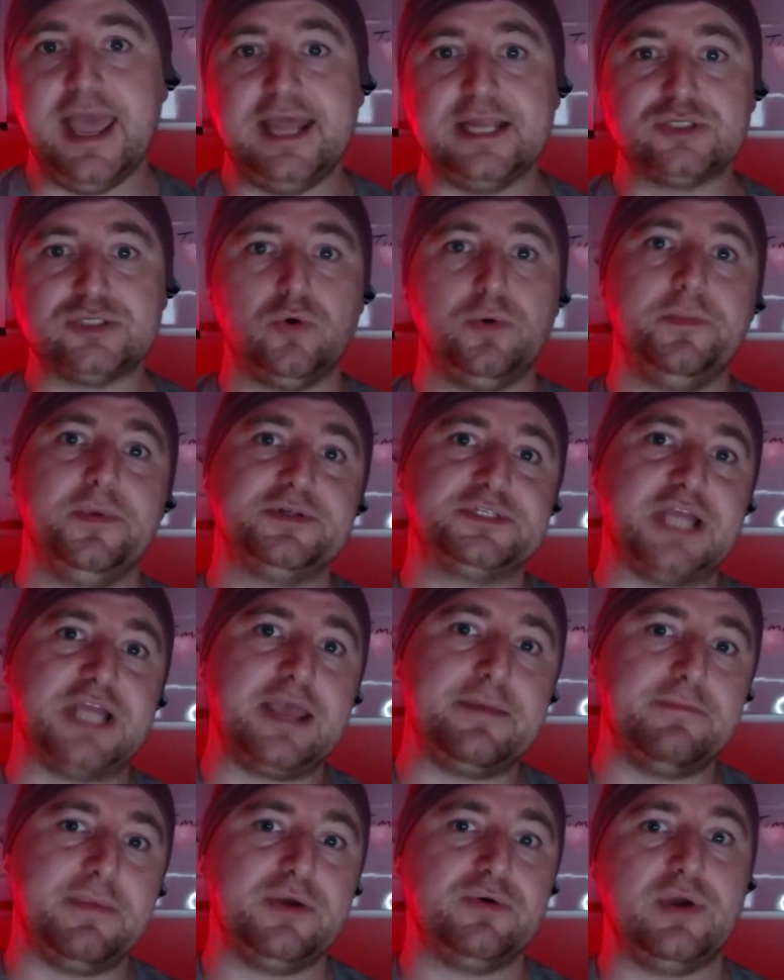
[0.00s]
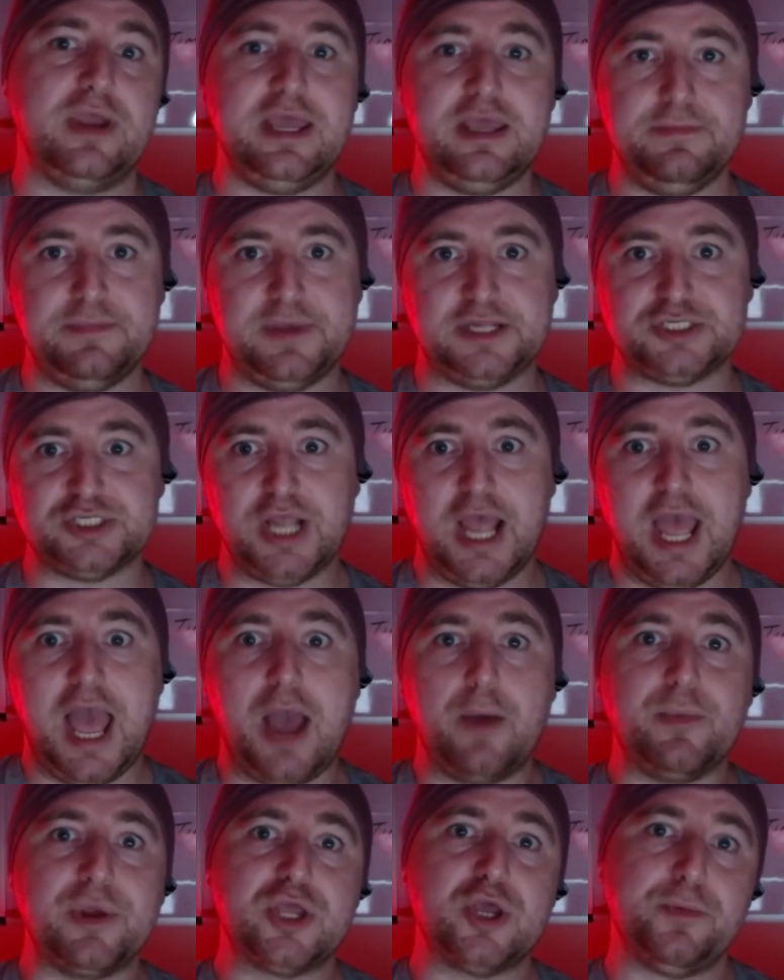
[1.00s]
it's almost a mirror image,
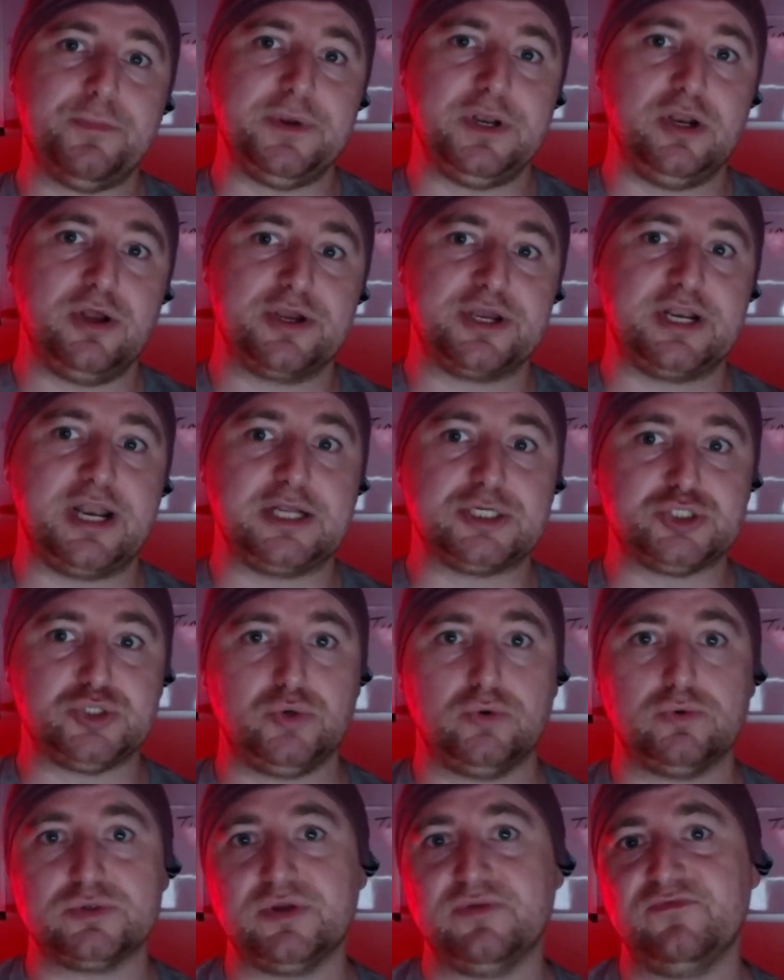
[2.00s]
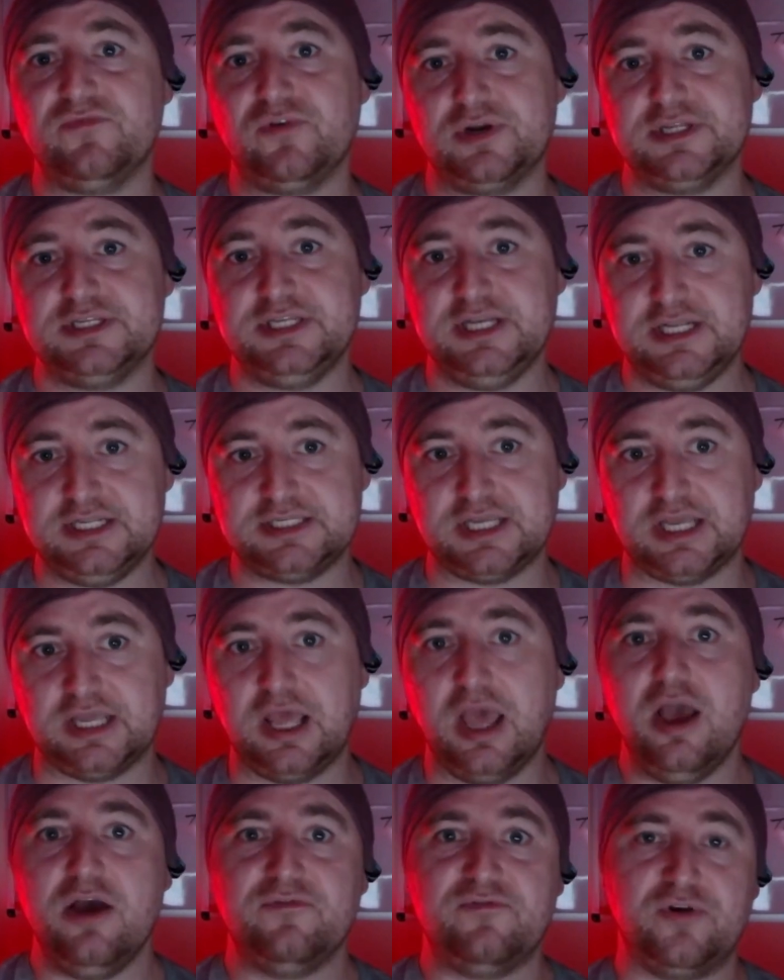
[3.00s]
and we could be looking at short-term
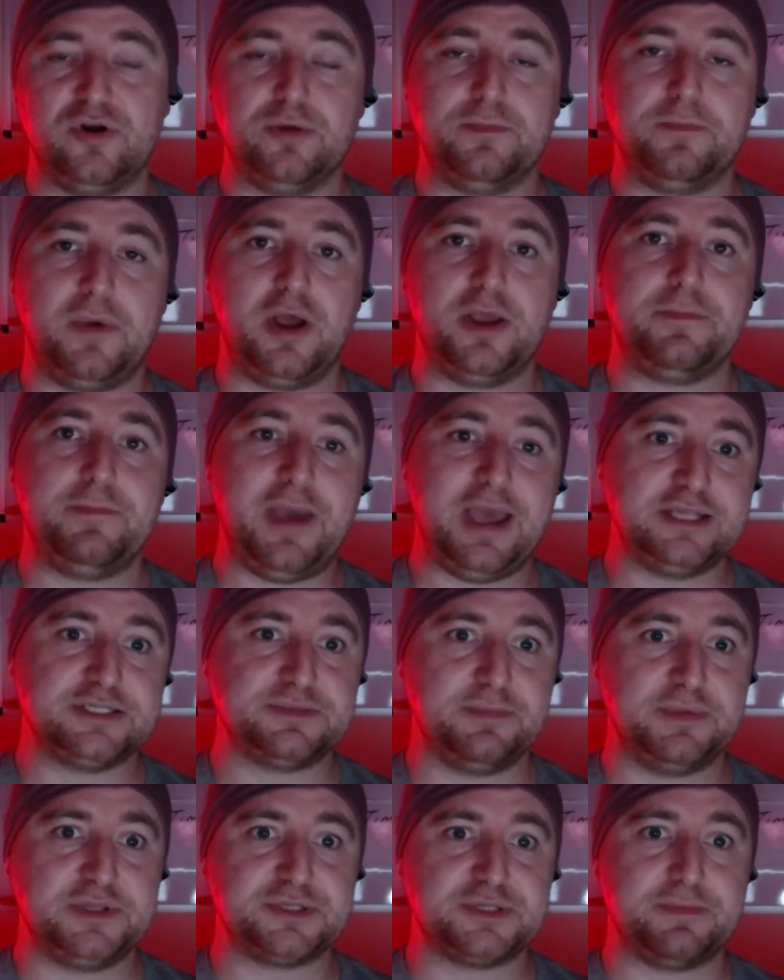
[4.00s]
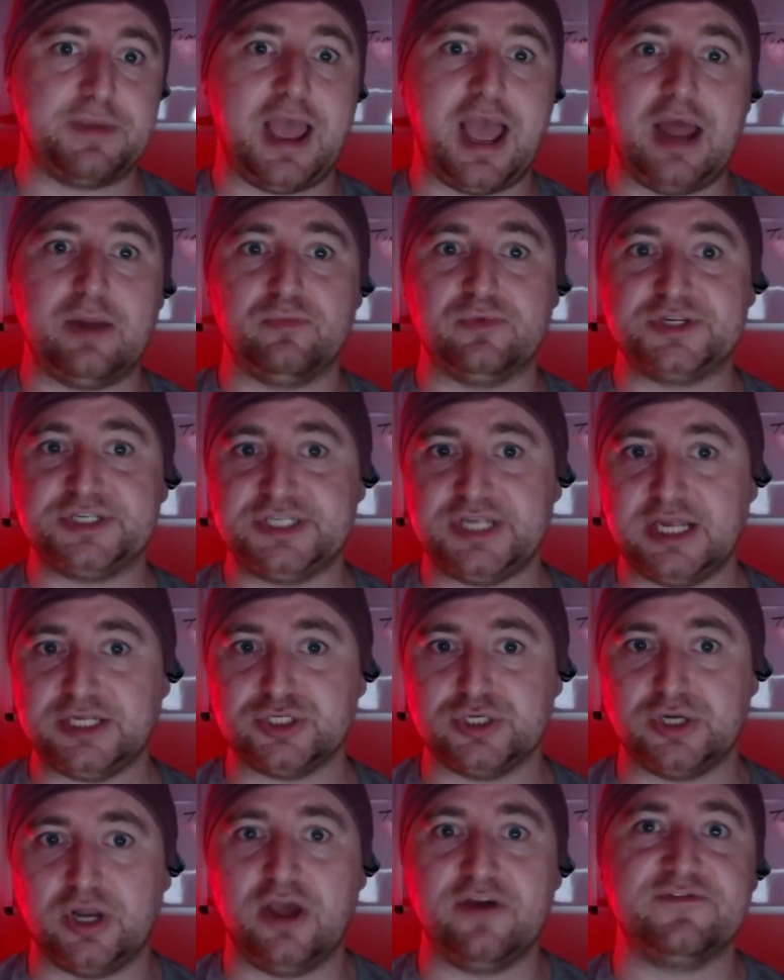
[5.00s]
volatility followed by pessimism and
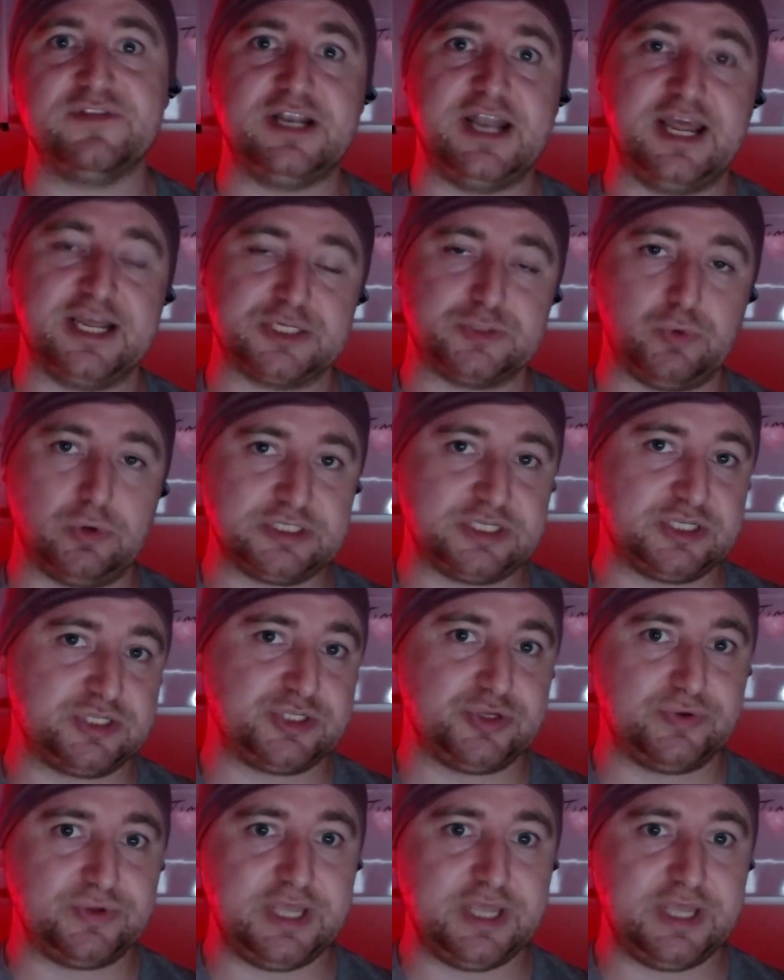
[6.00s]
recession over the next one to two